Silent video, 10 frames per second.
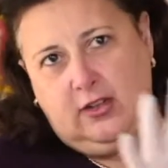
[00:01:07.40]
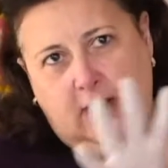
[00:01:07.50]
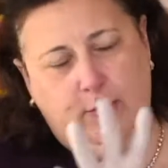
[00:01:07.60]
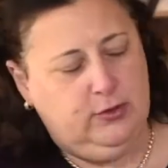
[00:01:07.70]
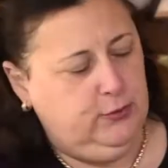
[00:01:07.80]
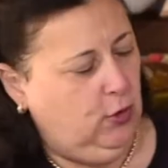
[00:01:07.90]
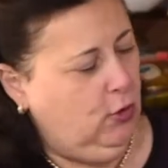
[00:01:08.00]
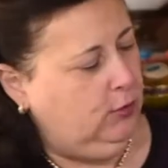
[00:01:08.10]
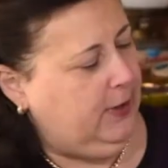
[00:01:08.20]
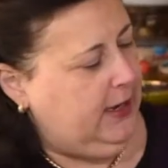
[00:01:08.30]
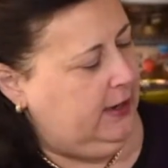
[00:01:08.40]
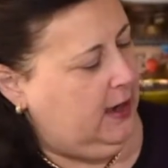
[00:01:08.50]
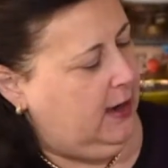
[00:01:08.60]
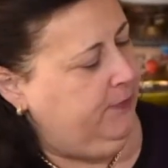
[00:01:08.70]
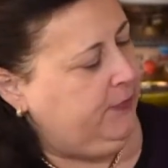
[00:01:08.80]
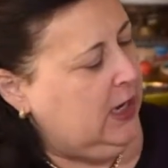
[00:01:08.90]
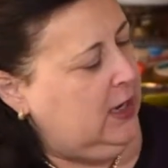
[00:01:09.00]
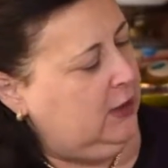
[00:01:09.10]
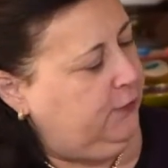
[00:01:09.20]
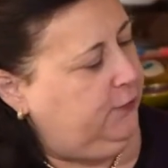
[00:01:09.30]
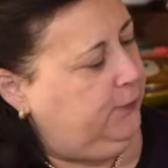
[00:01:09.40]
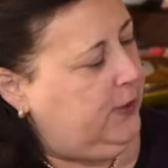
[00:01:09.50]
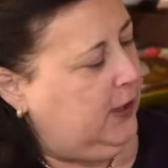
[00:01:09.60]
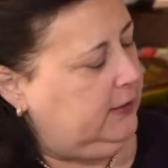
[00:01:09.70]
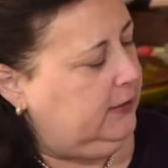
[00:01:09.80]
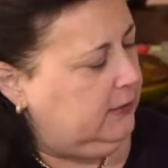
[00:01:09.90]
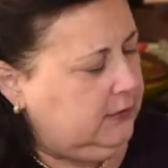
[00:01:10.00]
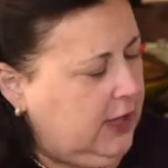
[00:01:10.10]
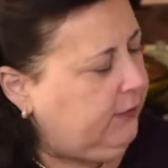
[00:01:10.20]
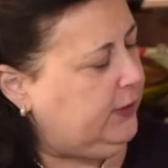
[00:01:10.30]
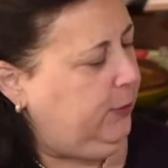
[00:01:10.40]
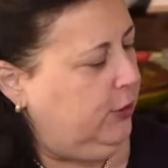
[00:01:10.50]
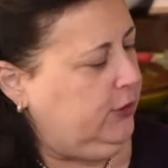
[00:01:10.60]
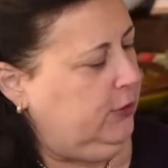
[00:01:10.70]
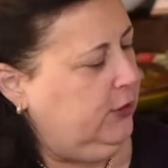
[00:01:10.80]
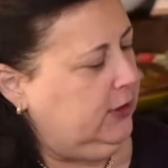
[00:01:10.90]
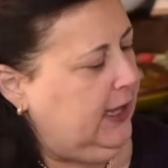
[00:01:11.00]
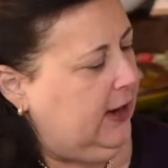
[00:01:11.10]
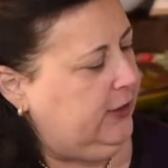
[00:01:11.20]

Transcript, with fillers: I was told by um, the, the lovely person who has allowed